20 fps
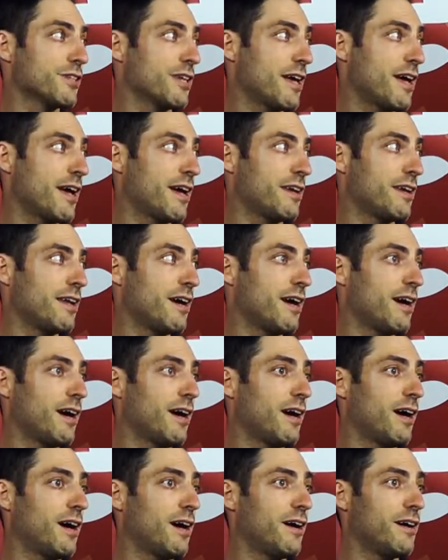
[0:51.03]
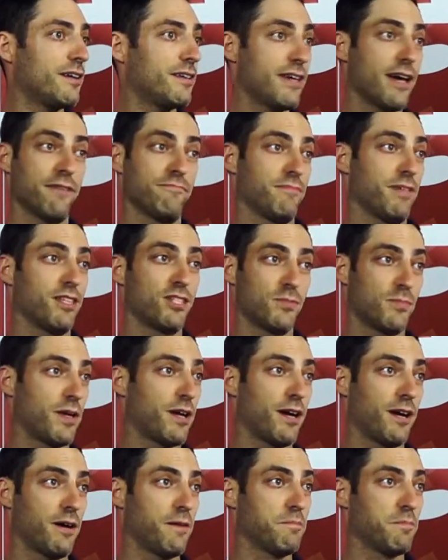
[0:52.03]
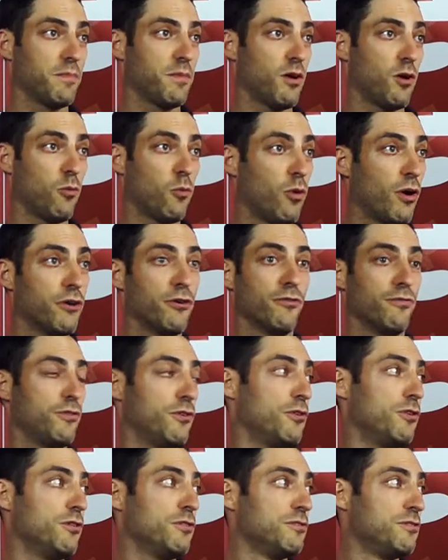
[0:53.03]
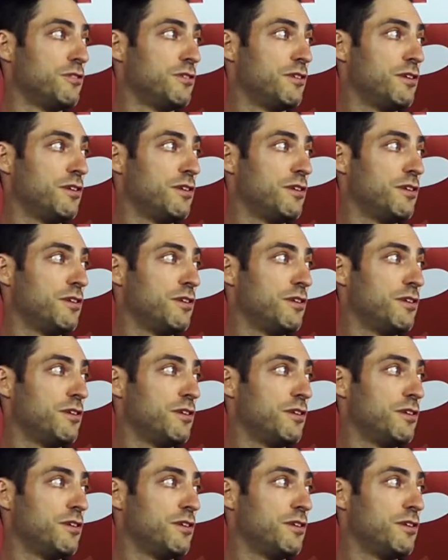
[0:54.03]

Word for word: mm And uh, yeah, it's been a, a, wonderful